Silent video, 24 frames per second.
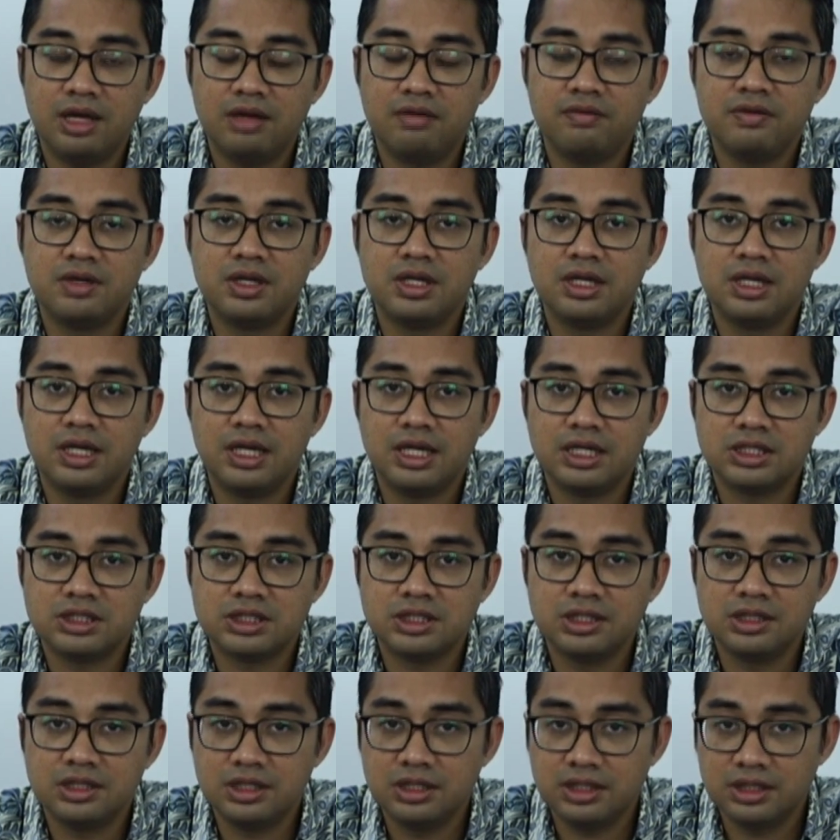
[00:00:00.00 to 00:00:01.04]
having an
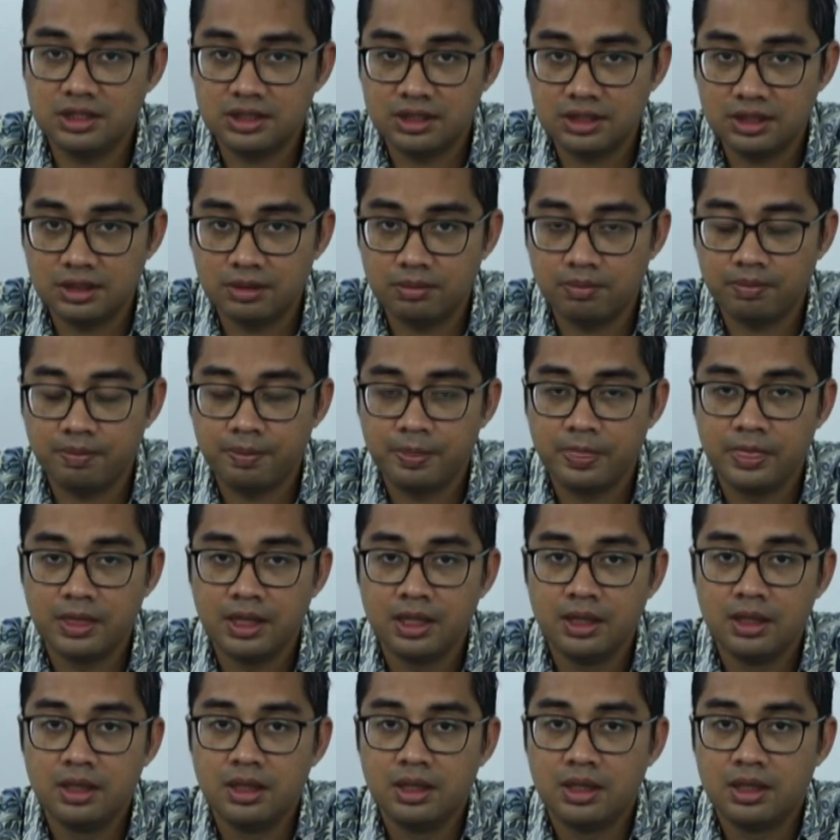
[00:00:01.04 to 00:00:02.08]
election in the near term.
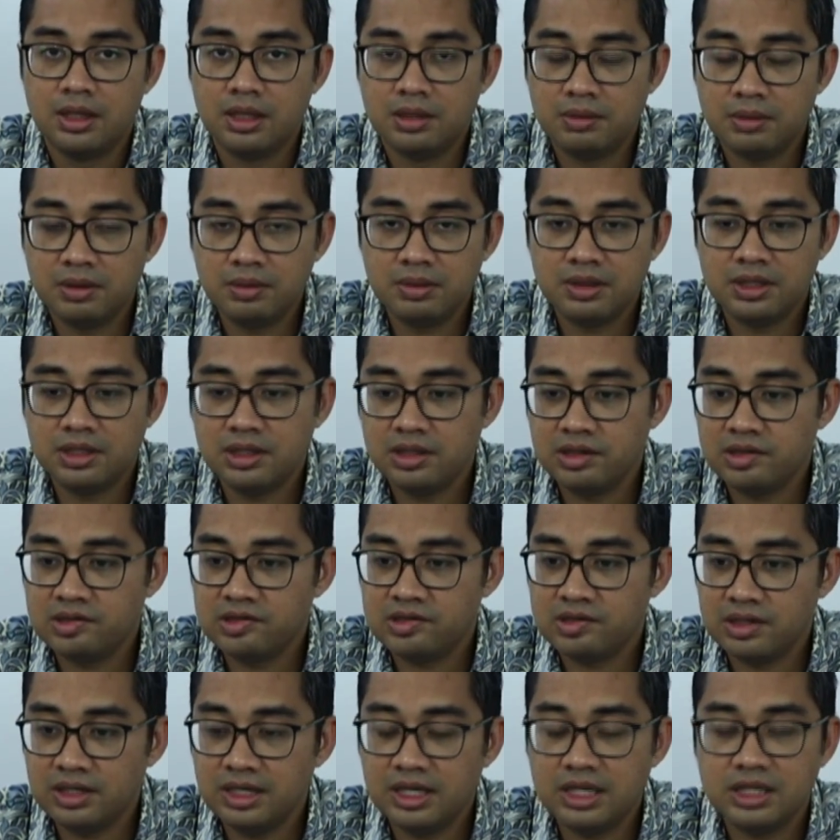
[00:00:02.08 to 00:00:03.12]
Remember,
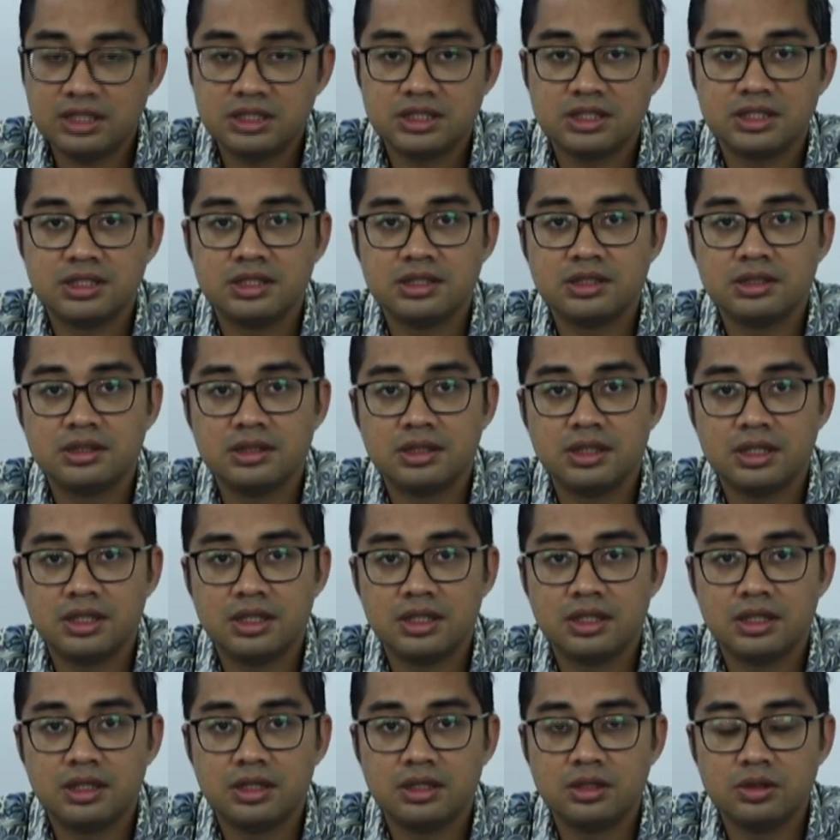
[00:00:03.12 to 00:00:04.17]
this election
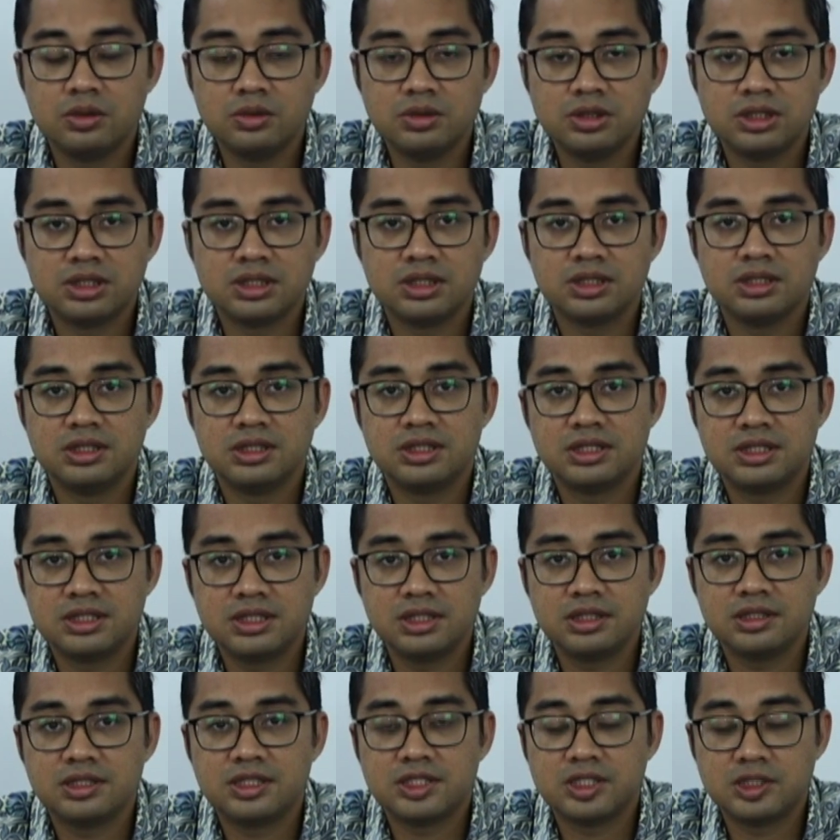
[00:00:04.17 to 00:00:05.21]
notion is
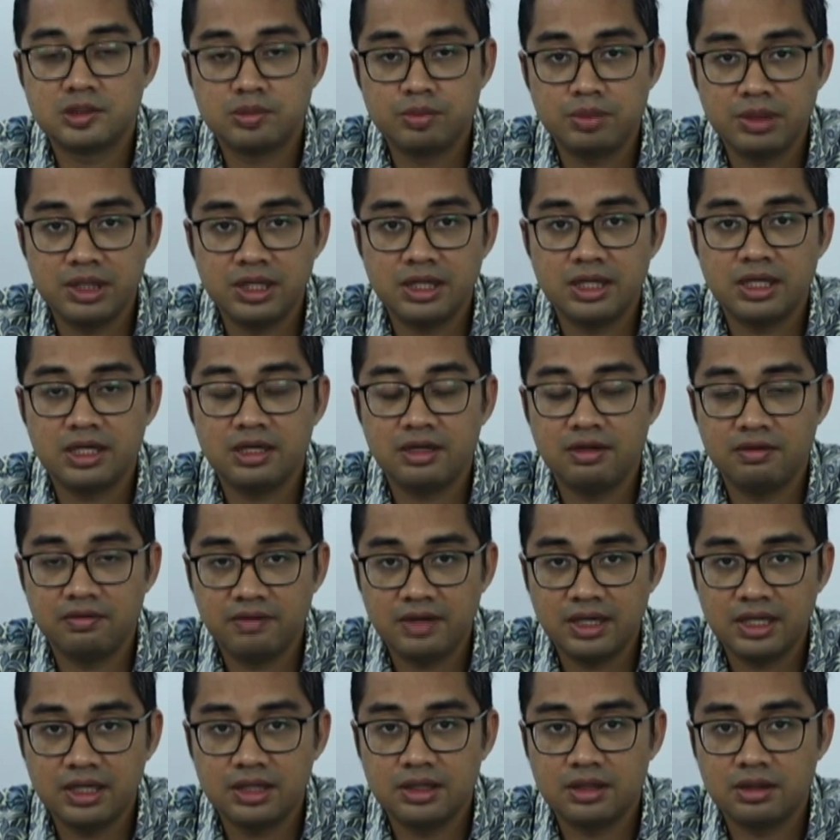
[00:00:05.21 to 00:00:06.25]
still split and
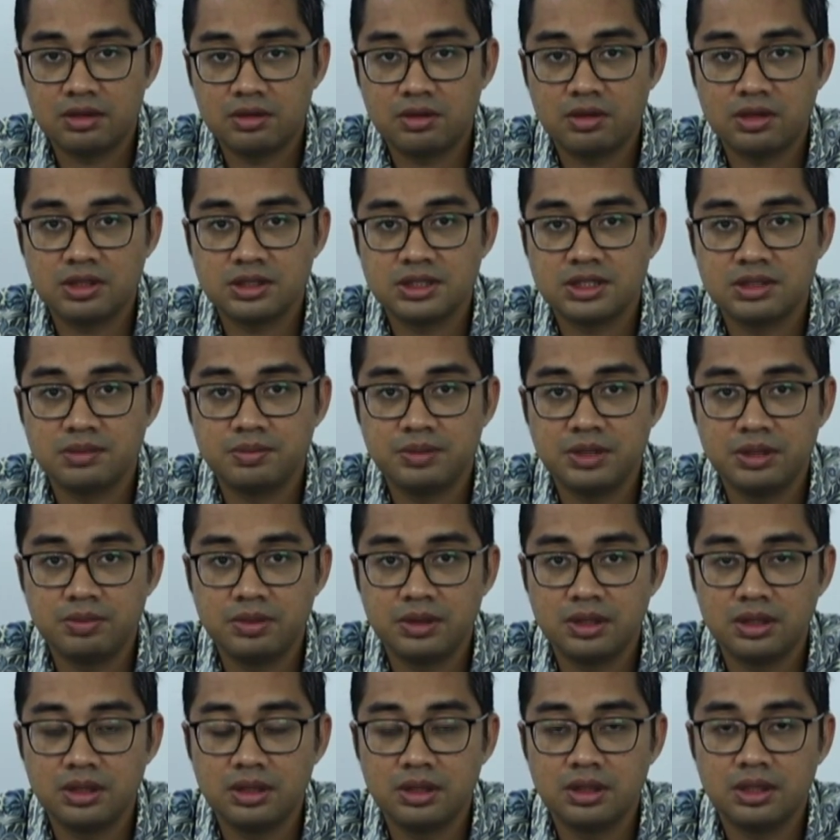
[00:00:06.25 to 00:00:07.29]
divided across the
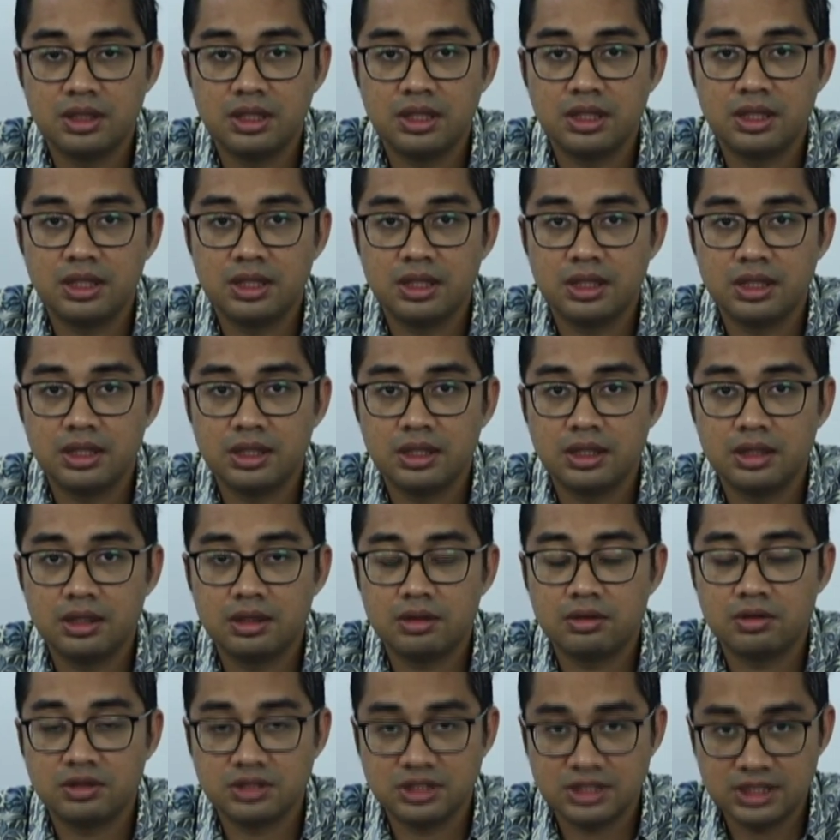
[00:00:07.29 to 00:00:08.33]
people,
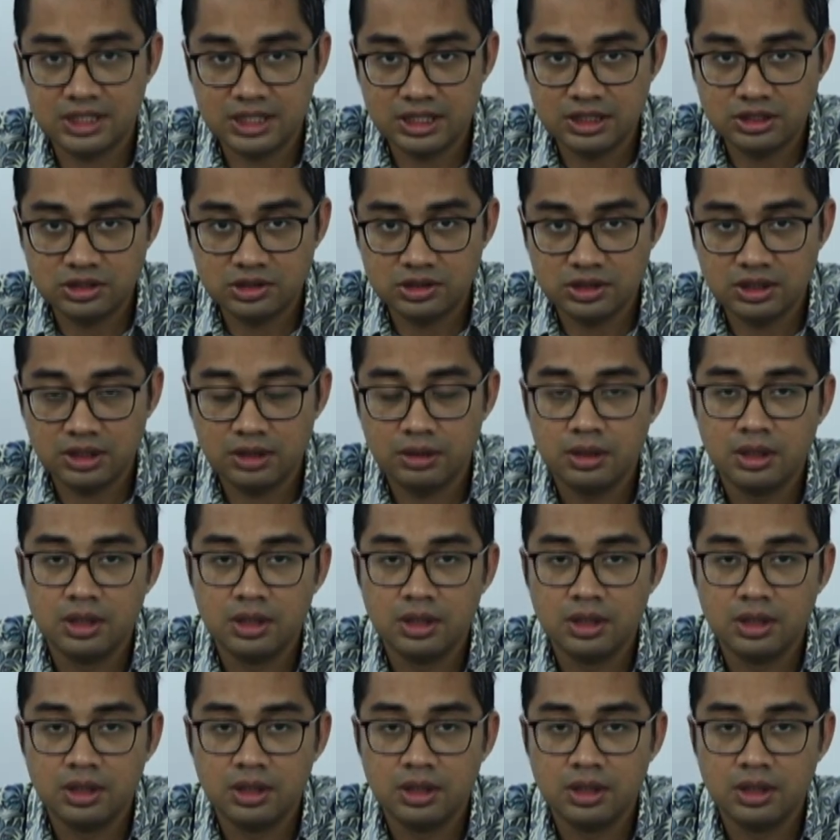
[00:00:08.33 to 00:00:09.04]
across the country.